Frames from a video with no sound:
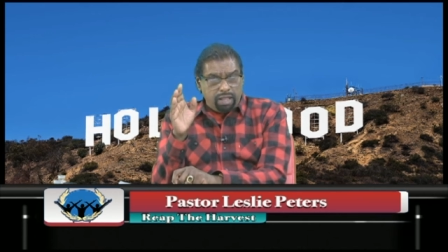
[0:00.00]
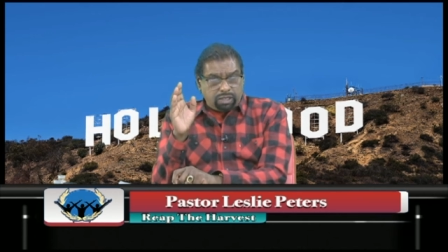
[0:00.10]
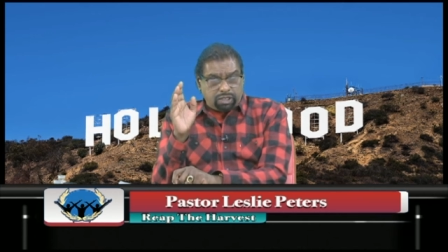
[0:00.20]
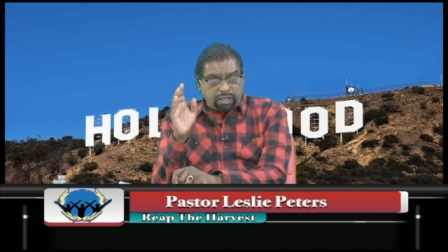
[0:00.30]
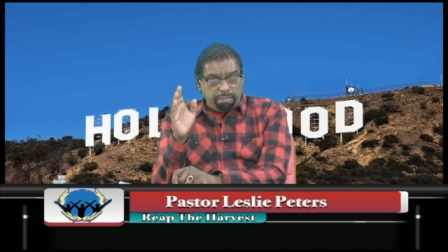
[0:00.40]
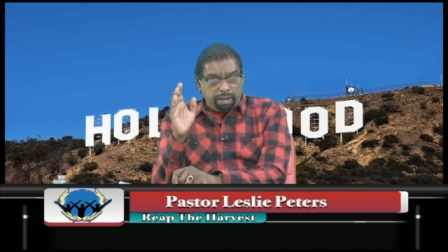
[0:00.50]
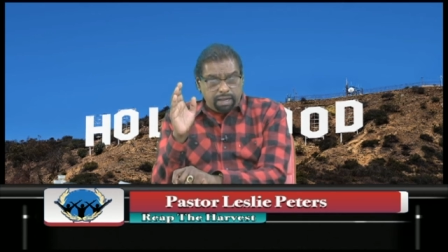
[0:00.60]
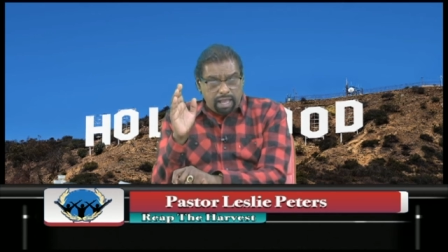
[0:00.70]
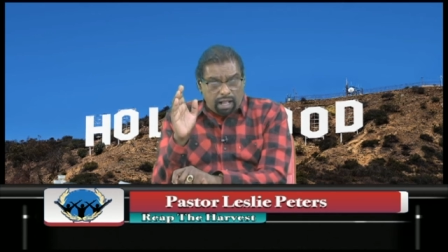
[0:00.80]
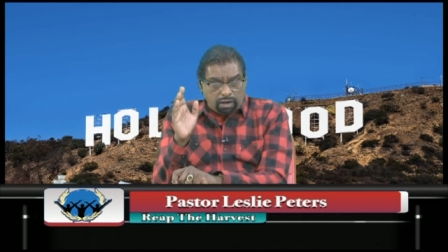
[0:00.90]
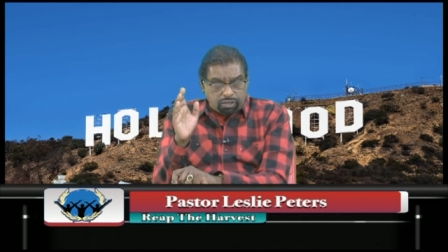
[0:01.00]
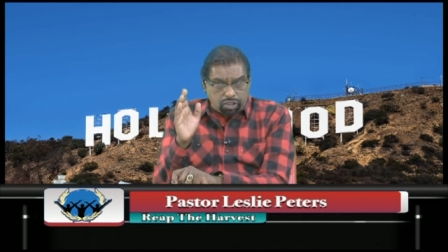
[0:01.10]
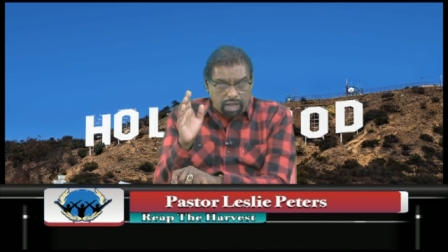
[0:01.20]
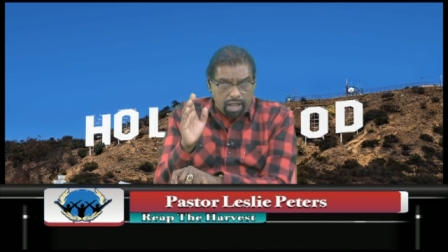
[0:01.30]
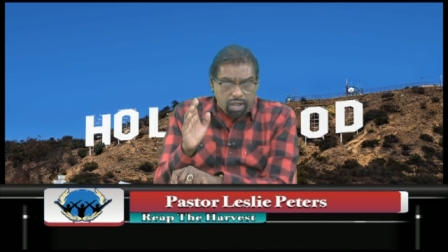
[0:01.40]
Somebody
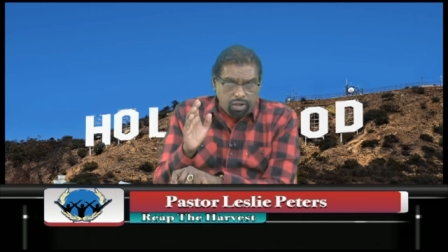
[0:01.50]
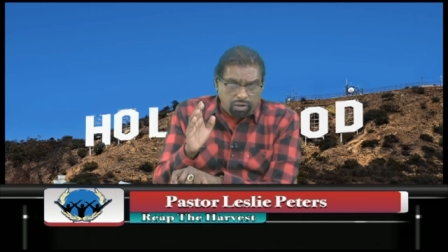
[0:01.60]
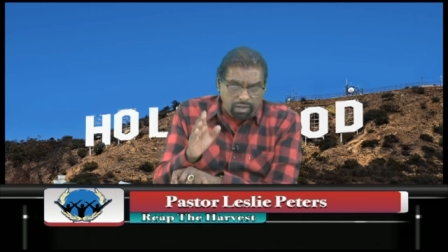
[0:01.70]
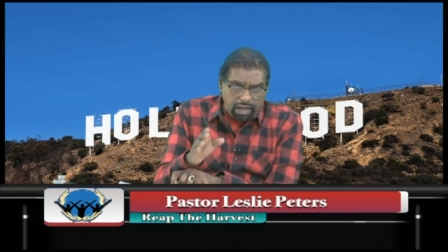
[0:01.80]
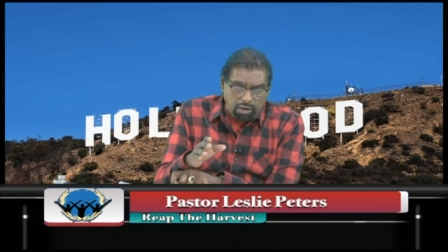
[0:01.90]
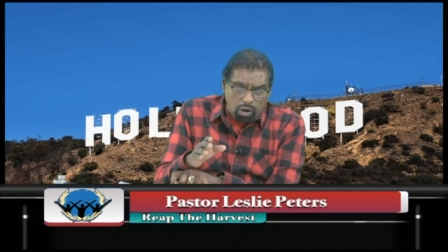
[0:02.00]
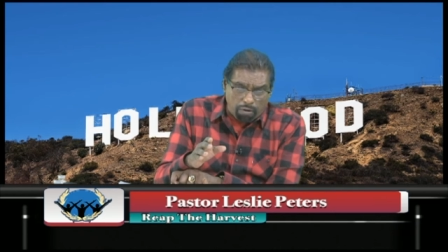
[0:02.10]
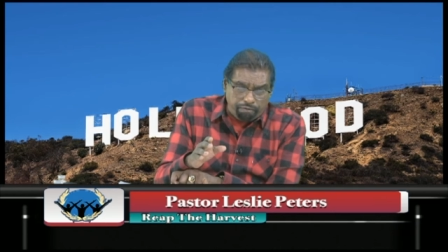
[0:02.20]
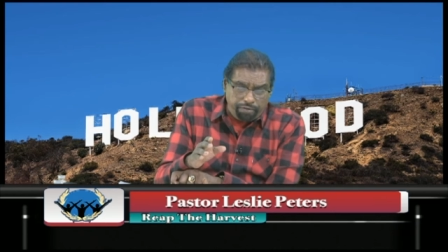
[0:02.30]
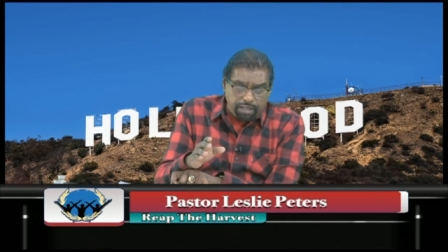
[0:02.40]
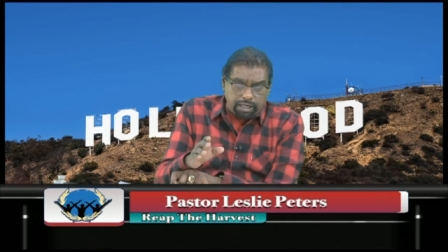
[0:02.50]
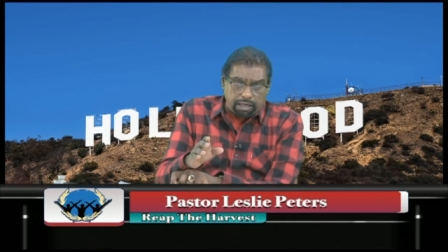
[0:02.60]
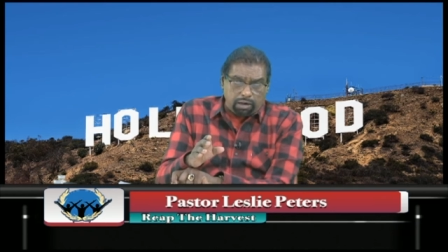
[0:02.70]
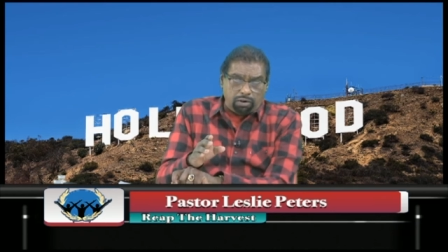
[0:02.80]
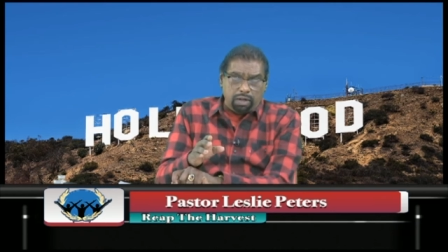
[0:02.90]
else, uh, you need your
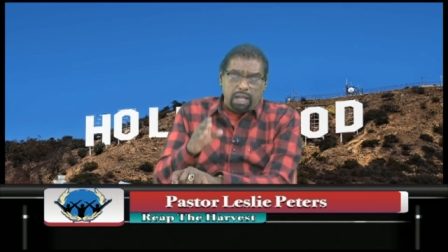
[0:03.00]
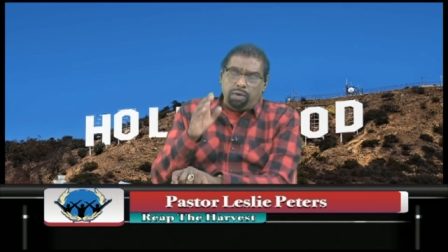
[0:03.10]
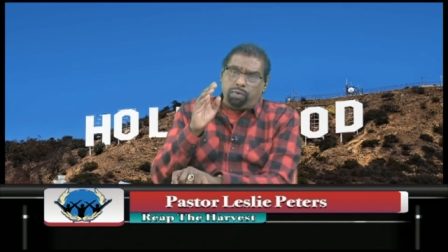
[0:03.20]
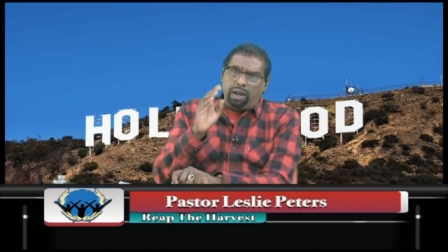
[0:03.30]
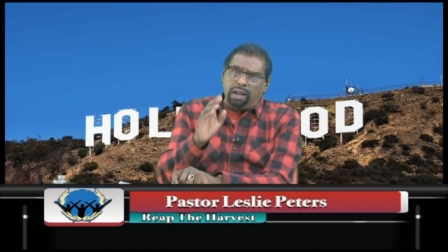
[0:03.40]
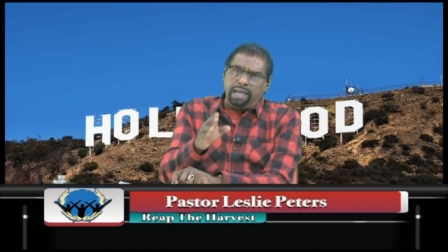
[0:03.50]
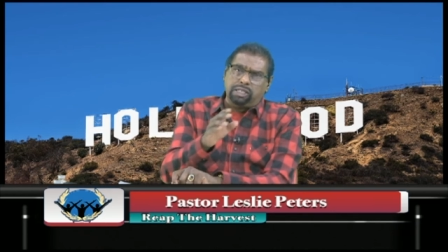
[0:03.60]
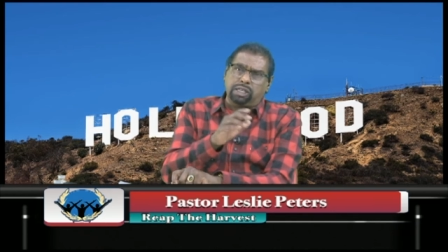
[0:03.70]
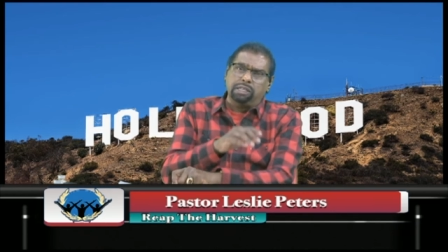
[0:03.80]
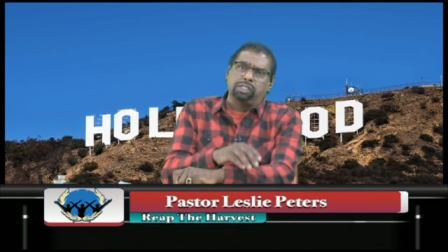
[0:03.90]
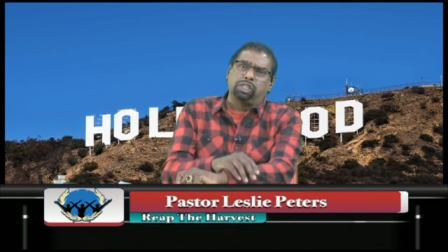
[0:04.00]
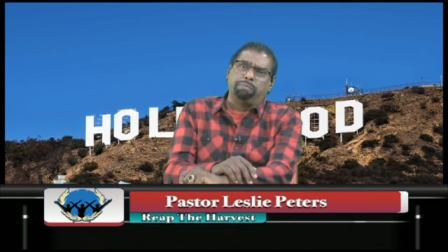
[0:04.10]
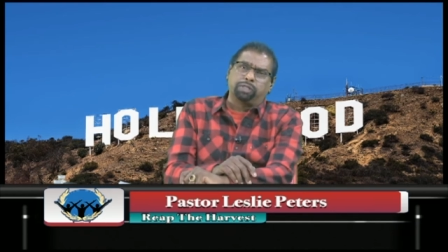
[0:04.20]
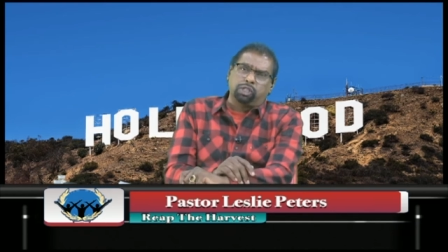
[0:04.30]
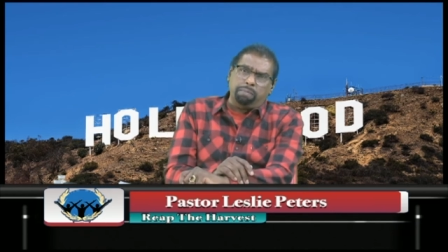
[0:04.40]
physical
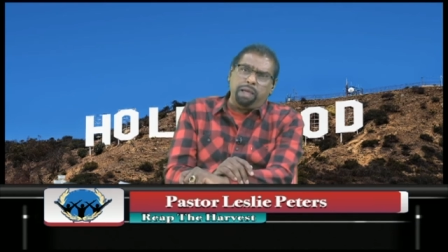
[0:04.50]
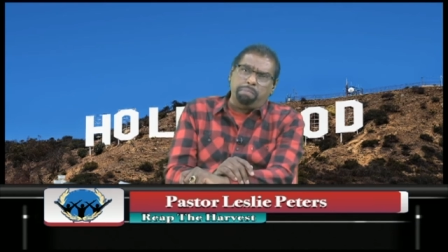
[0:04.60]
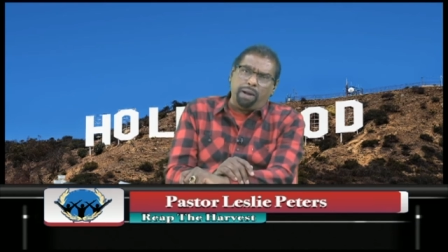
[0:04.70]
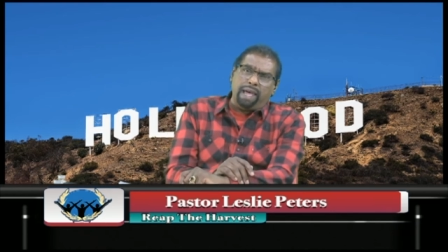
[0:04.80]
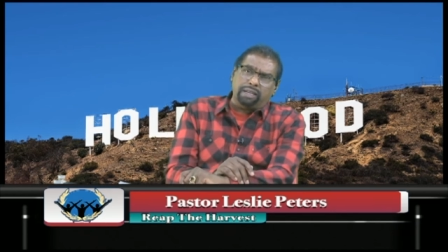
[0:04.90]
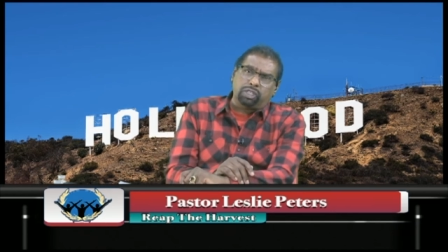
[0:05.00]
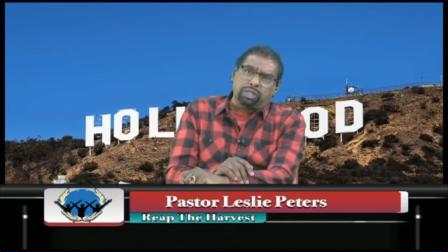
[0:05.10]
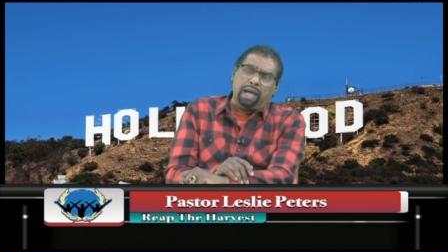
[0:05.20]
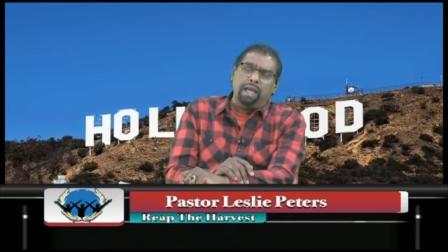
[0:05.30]
relationships to be blessed.